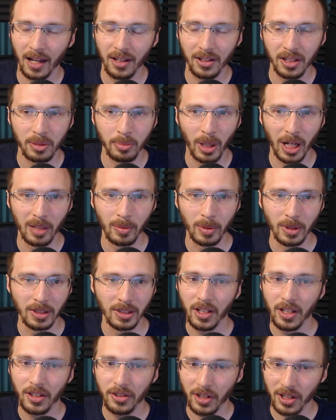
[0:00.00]
Alibaba.
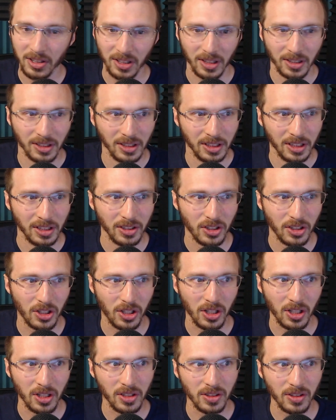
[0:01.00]
Interestingly,
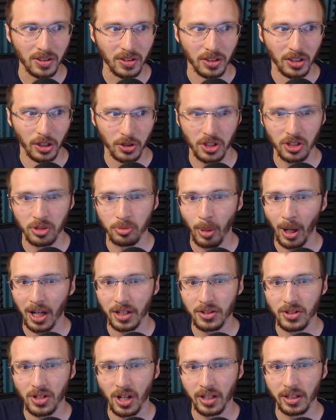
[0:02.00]
she's
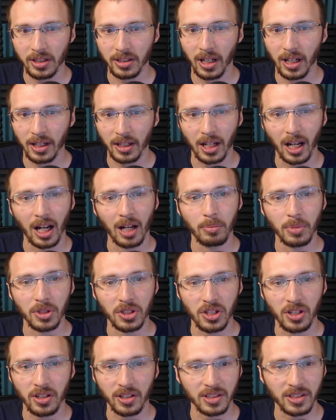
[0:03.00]
buying JD.com, but
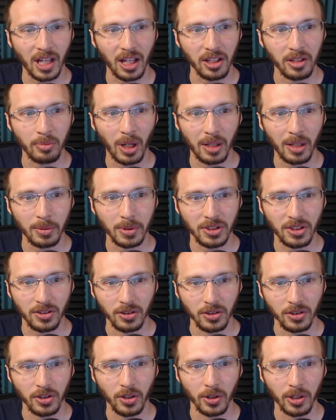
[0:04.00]
she thinks Alibaba is
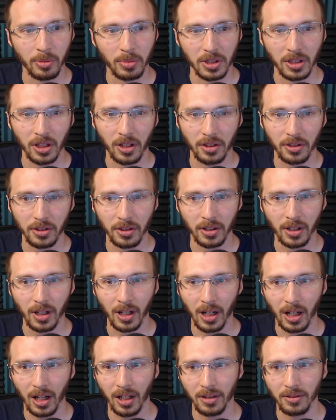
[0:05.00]
still going to be
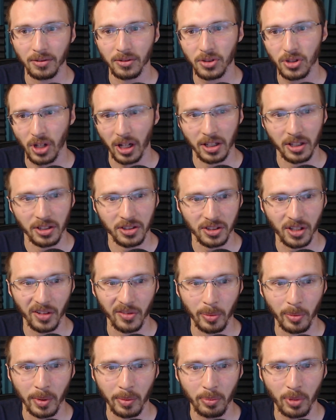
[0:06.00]
under Chinese
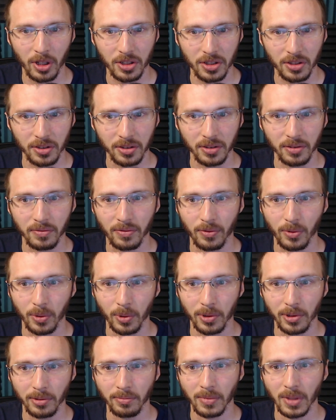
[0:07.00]
government pressure
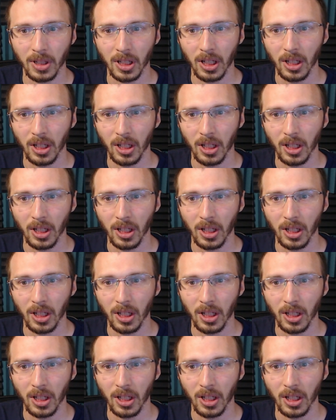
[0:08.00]
for